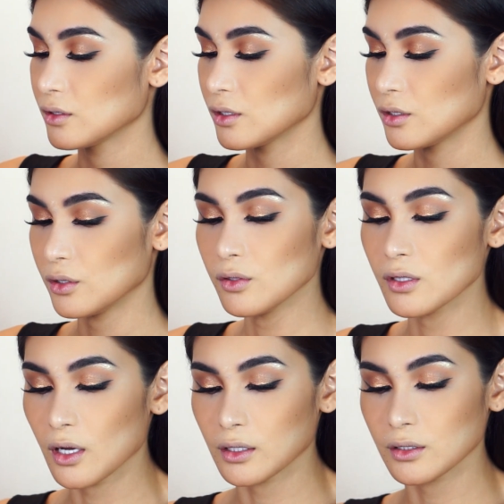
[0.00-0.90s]
and use
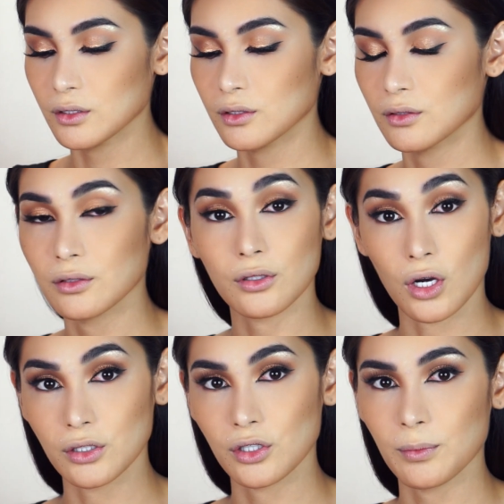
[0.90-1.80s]
that to
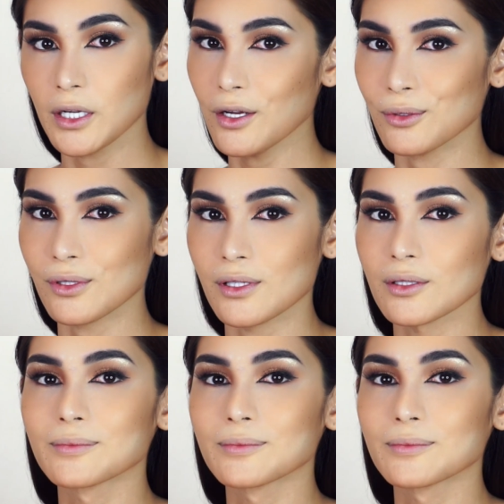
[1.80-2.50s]
contour my nose.